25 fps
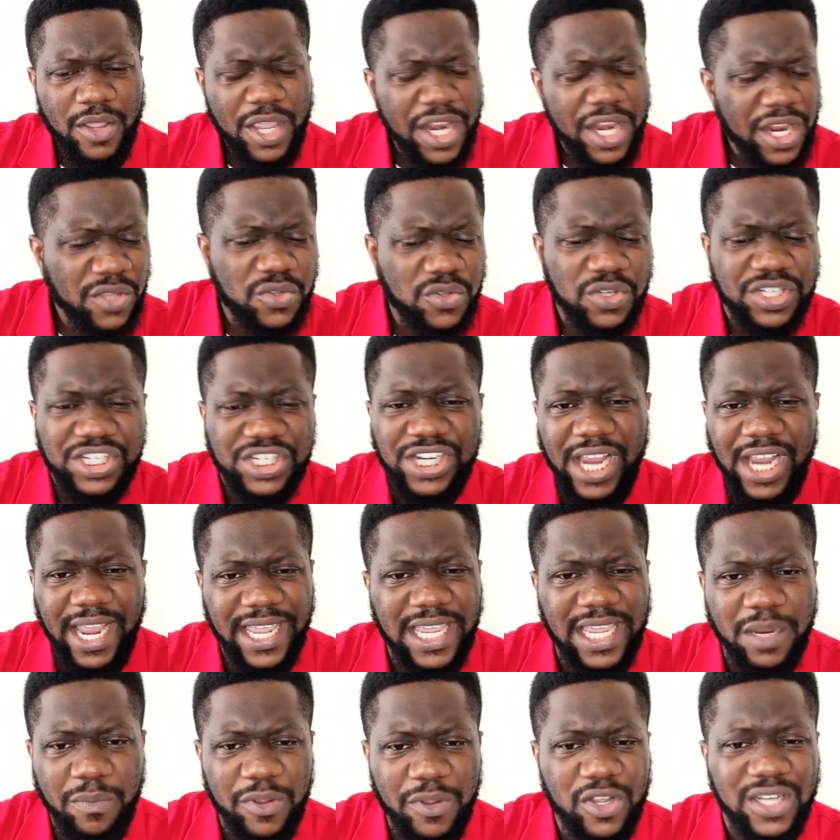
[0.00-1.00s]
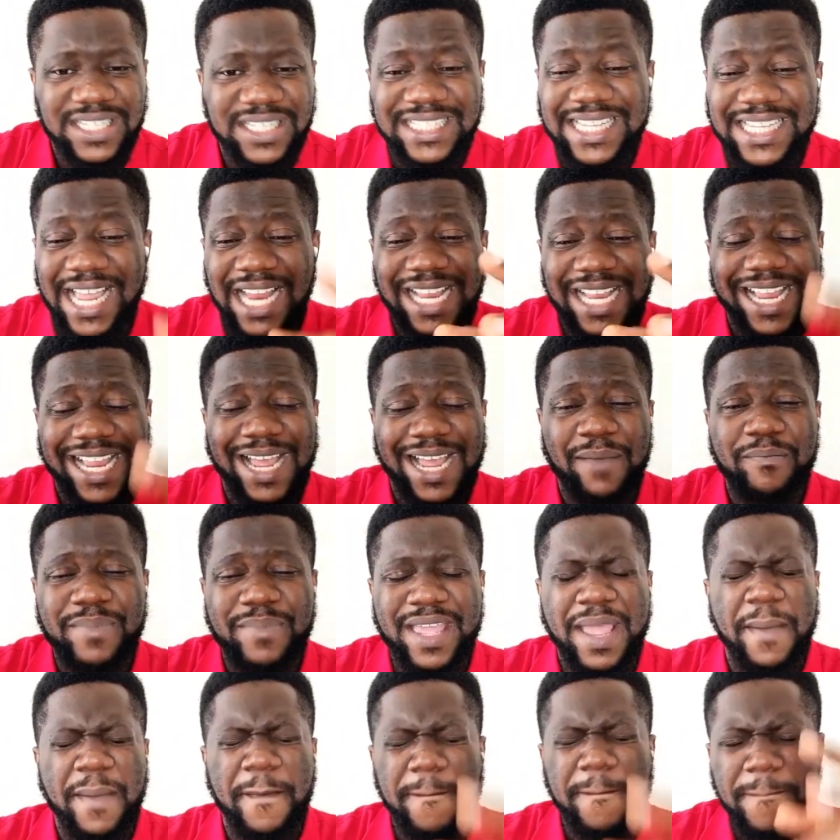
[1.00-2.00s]
You need to check it because that
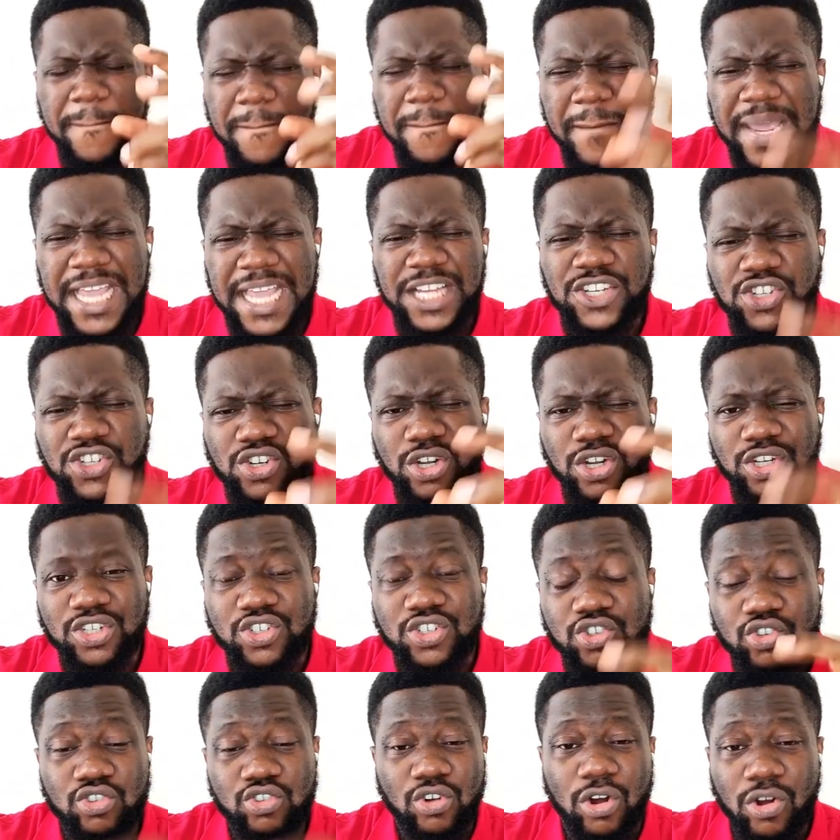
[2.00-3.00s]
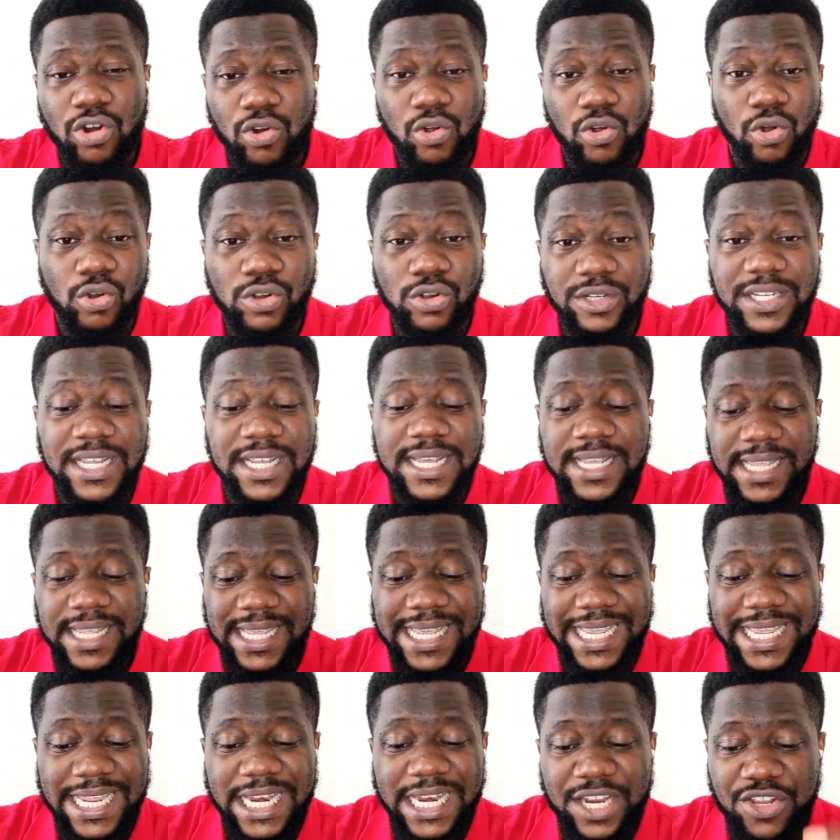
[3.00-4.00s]
can be a major stronghold
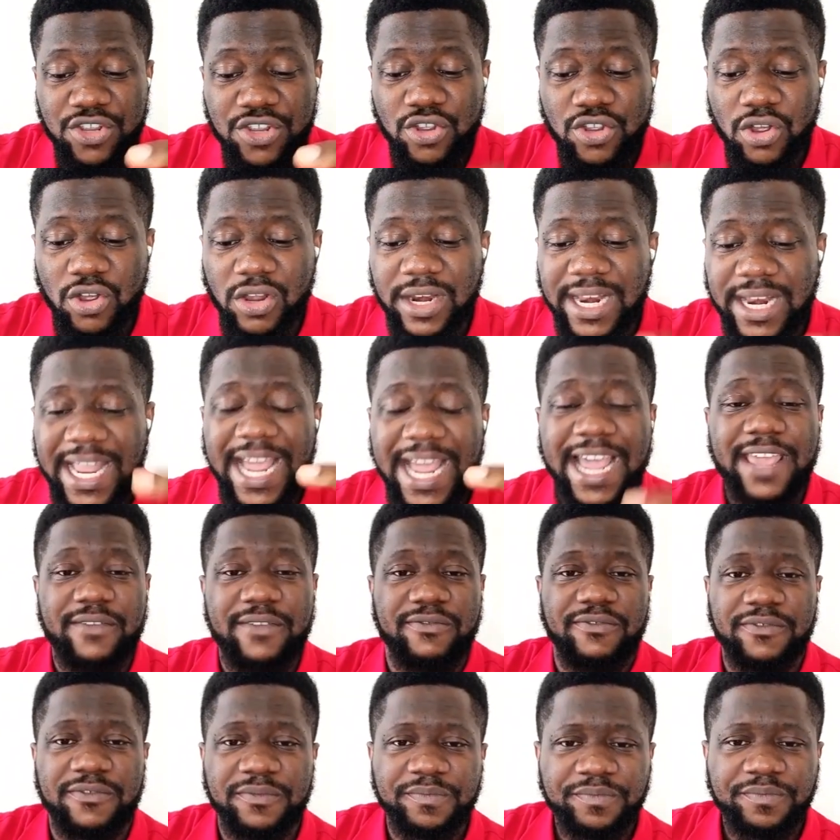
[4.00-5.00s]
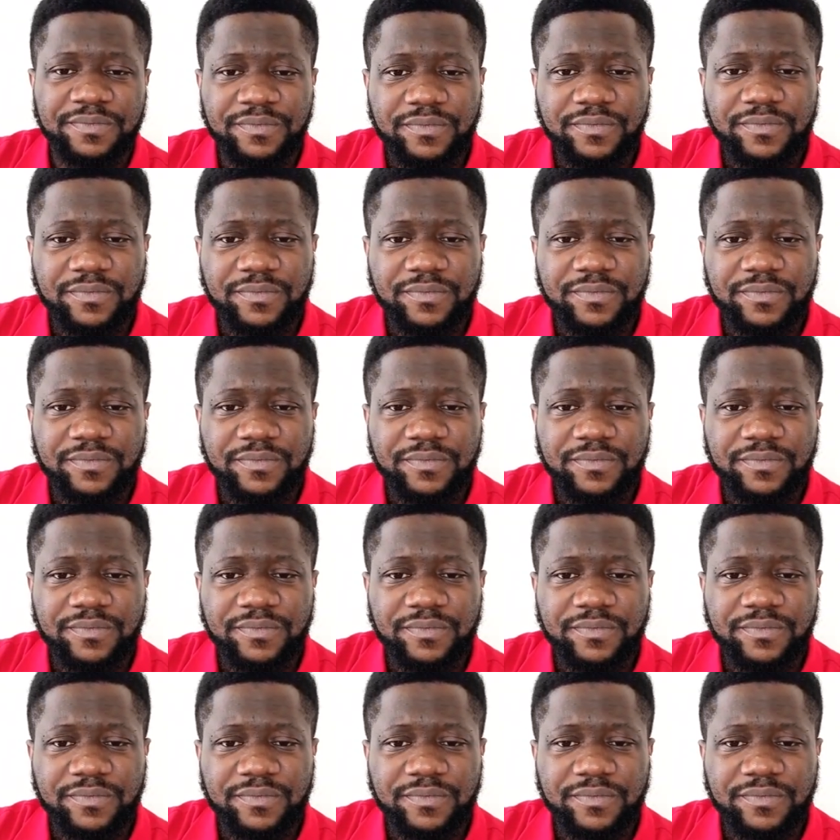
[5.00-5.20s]
in your life.